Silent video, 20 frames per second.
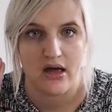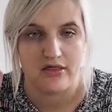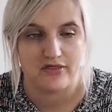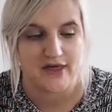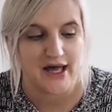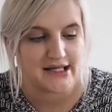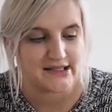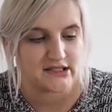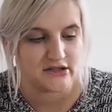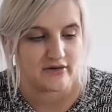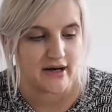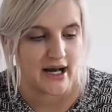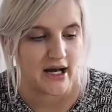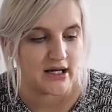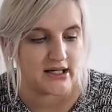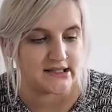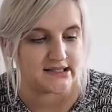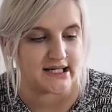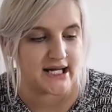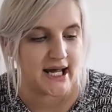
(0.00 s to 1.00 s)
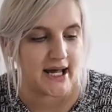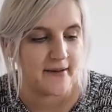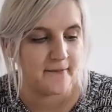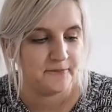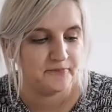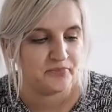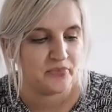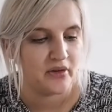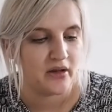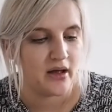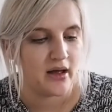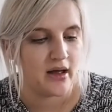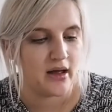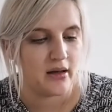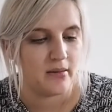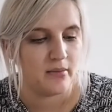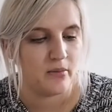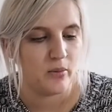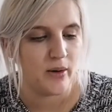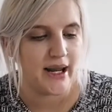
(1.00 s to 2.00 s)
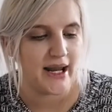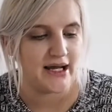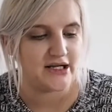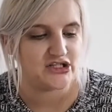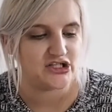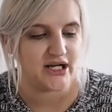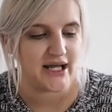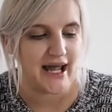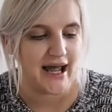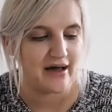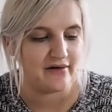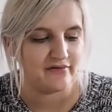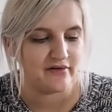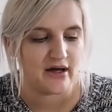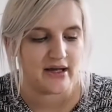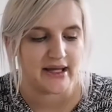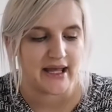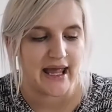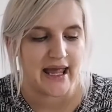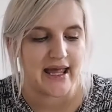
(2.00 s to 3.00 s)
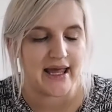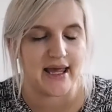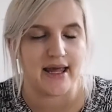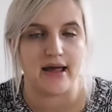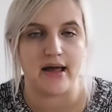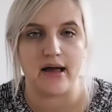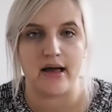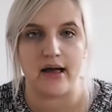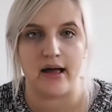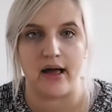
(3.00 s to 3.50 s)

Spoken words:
That's a great idea. We actually have like a